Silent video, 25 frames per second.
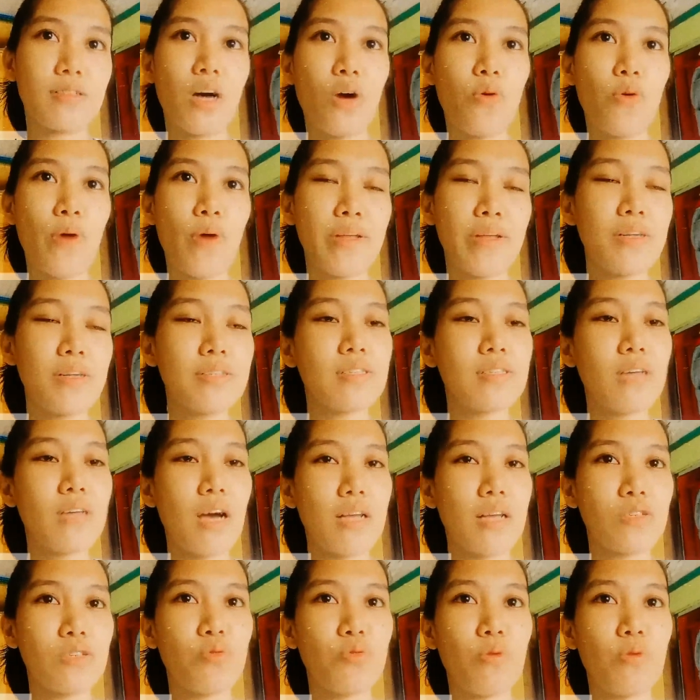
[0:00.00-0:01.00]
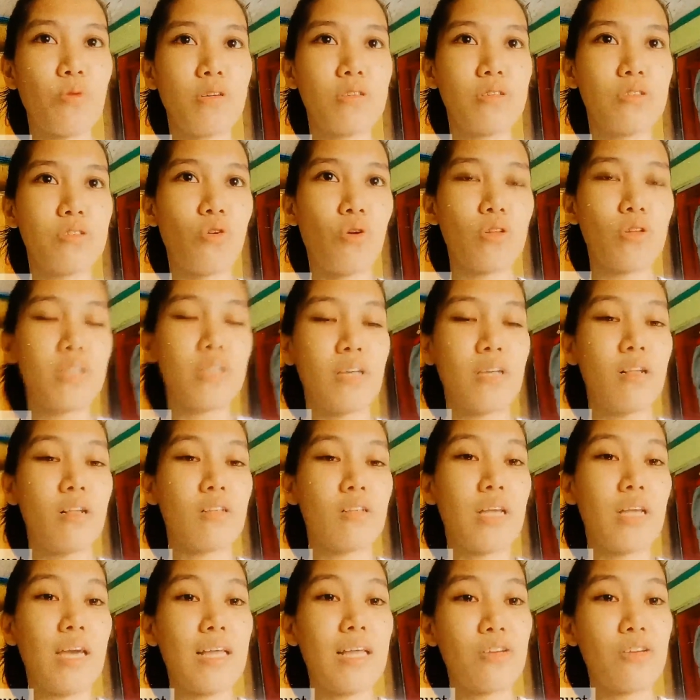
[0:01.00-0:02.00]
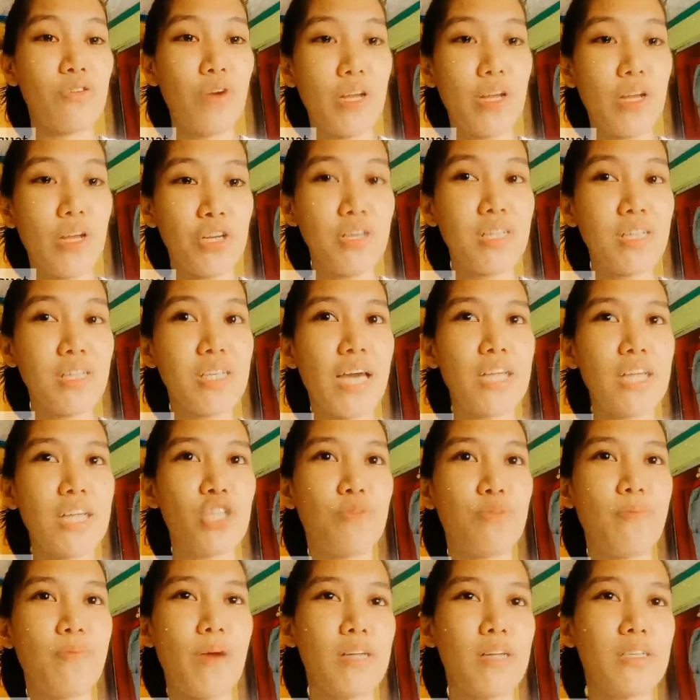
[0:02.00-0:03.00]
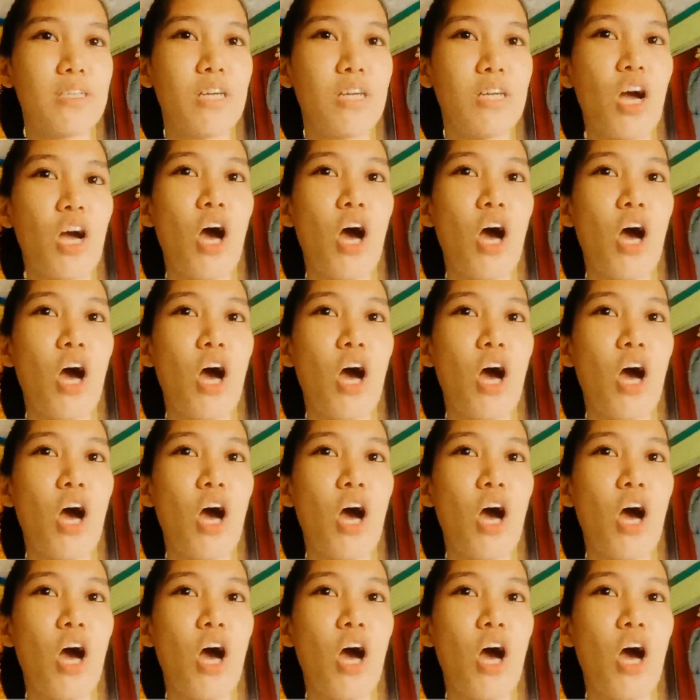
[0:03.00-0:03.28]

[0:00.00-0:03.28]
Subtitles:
a wider stance will result in greater engagement